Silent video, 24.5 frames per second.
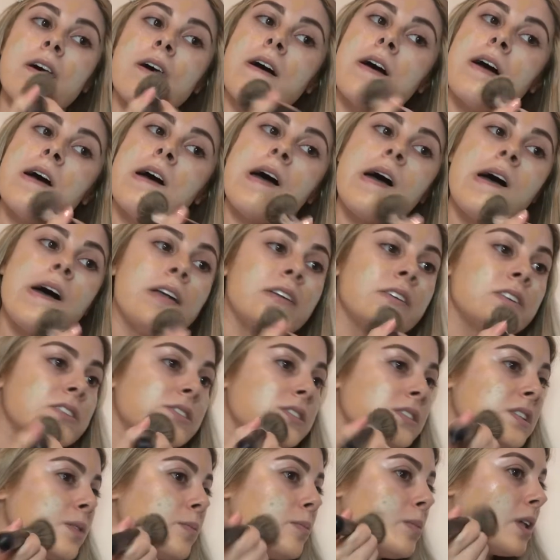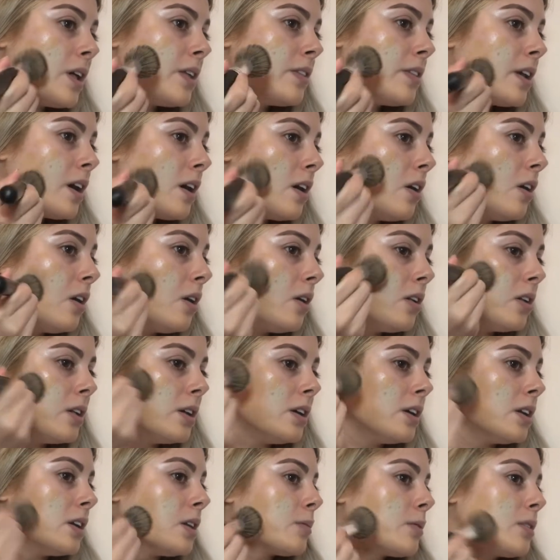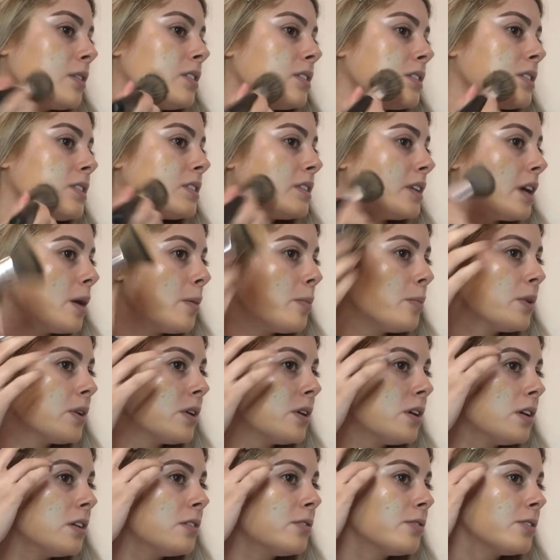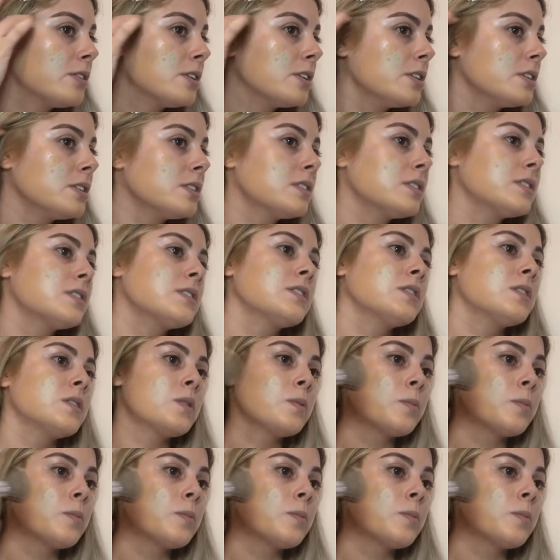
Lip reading: and just to blend that all in, I'm gonna stamp it on first,